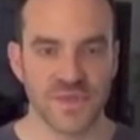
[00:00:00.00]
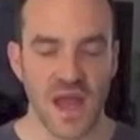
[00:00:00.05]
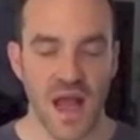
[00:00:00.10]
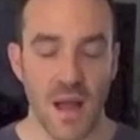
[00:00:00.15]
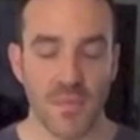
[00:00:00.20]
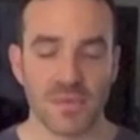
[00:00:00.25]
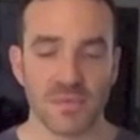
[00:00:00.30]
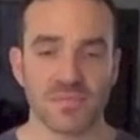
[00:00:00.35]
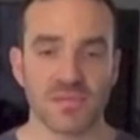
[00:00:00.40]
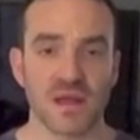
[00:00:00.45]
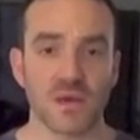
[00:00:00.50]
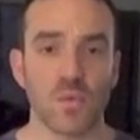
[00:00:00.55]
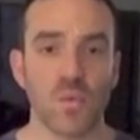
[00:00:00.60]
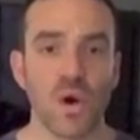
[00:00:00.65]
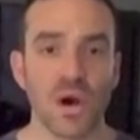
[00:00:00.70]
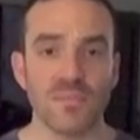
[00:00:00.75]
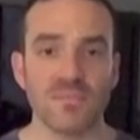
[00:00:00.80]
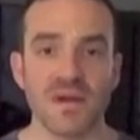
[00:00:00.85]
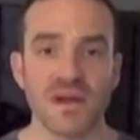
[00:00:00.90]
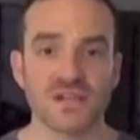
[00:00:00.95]
I'm going to play
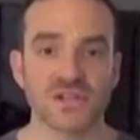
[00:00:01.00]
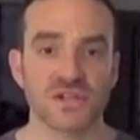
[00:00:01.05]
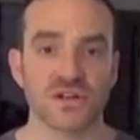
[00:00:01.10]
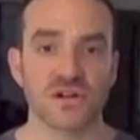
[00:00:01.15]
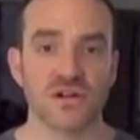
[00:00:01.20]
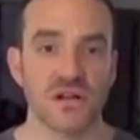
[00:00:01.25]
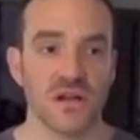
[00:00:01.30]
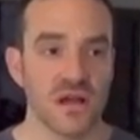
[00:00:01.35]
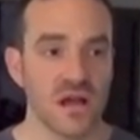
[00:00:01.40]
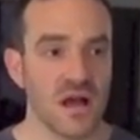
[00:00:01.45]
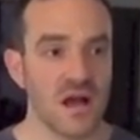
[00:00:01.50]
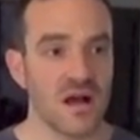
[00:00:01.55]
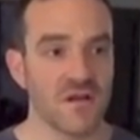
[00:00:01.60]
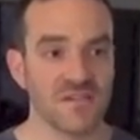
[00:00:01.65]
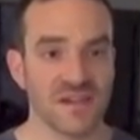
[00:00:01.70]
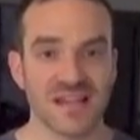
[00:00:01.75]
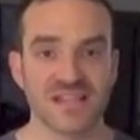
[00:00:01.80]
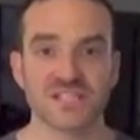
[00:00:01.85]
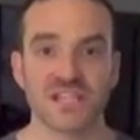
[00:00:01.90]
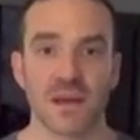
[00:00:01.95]
one measure of
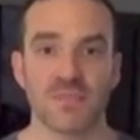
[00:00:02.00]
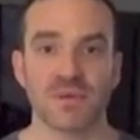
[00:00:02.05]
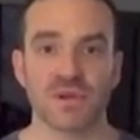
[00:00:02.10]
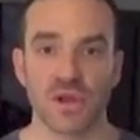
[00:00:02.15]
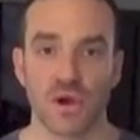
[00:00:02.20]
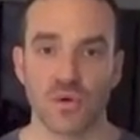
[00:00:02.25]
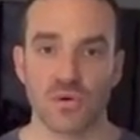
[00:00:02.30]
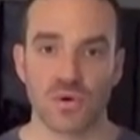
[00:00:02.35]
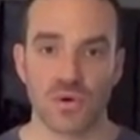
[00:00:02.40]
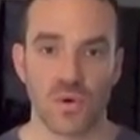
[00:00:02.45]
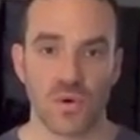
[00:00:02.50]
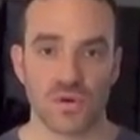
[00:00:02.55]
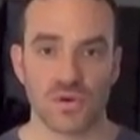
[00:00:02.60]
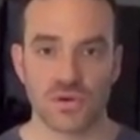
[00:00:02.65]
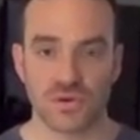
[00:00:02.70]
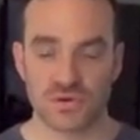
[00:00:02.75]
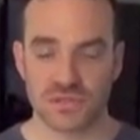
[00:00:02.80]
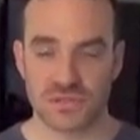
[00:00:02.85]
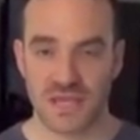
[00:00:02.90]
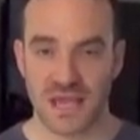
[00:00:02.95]
each type of note, quarter
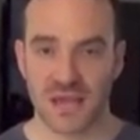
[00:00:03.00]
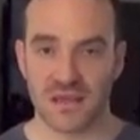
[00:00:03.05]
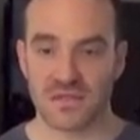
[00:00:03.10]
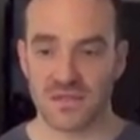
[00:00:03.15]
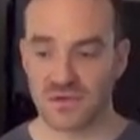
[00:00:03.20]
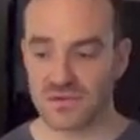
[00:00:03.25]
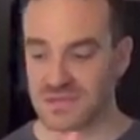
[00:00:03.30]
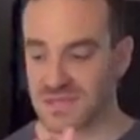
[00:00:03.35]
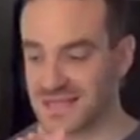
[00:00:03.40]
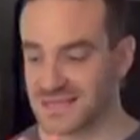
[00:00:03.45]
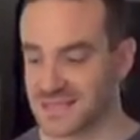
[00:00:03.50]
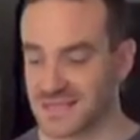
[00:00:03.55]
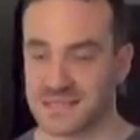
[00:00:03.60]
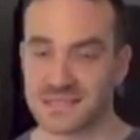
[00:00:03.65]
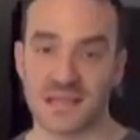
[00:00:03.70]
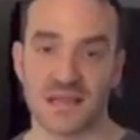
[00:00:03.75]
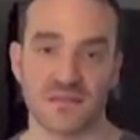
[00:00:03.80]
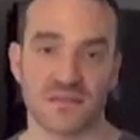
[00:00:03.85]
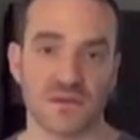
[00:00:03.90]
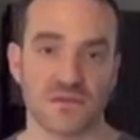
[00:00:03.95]
notes, eighth notes, and
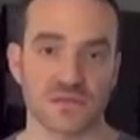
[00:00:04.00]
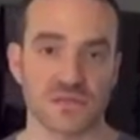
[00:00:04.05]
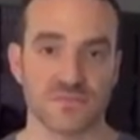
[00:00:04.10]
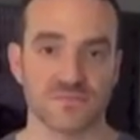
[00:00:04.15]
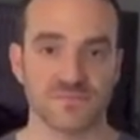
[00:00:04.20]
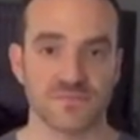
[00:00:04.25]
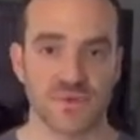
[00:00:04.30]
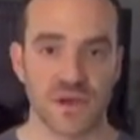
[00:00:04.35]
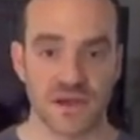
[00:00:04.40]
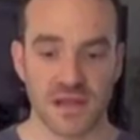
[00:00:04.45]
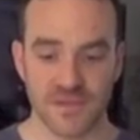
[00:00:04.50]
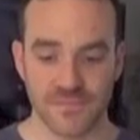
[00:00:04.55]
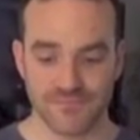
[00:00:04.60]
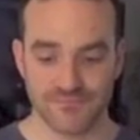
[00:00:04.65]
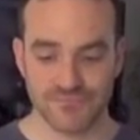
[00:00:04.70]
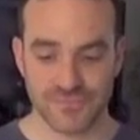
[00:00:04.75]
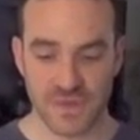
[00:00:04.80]
16th notes. Ready?